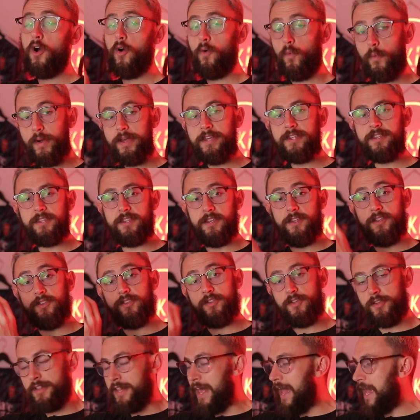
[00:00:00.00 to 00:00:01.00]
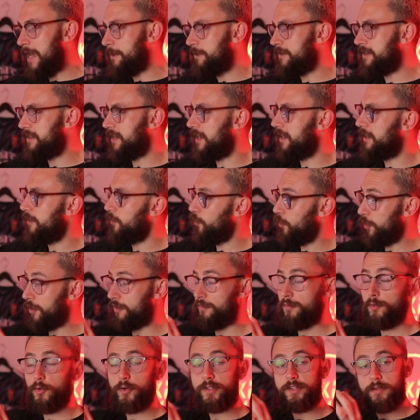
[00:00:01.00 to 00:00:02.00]
with the name set would
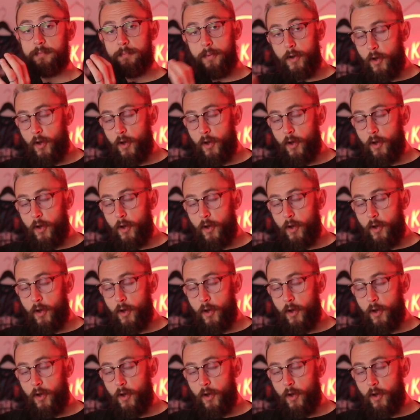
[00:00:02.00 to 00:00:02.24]
have looked